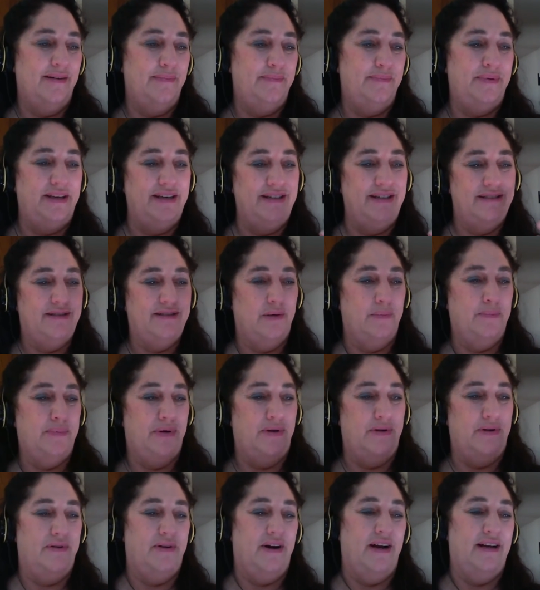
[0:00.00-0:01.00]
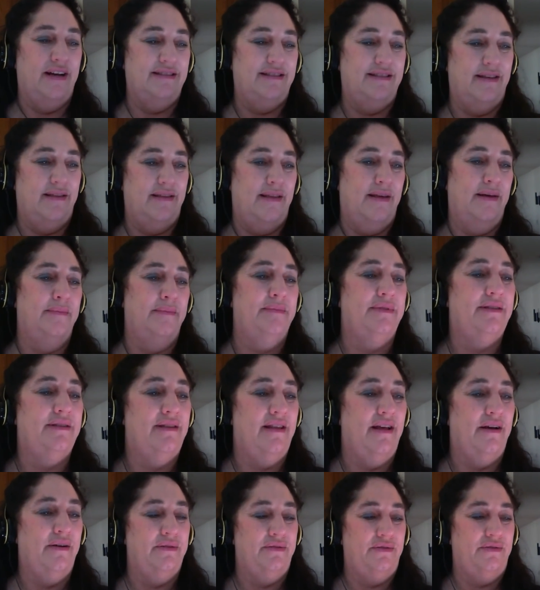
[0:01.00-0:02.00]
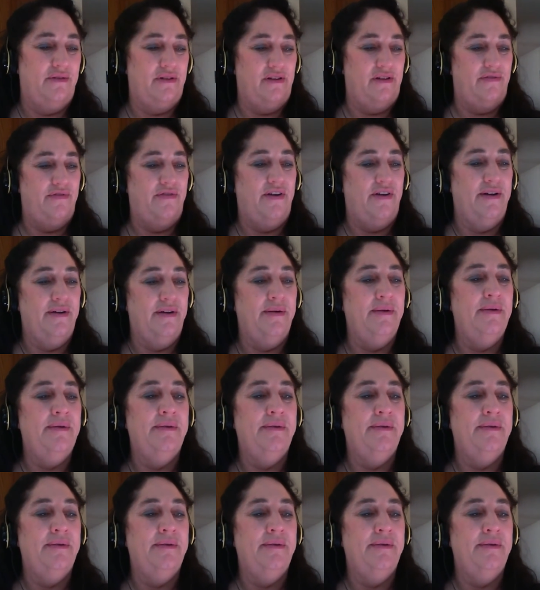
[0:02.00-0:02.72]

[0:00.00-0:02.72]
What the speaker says: being so polarized in them. So that was really fun.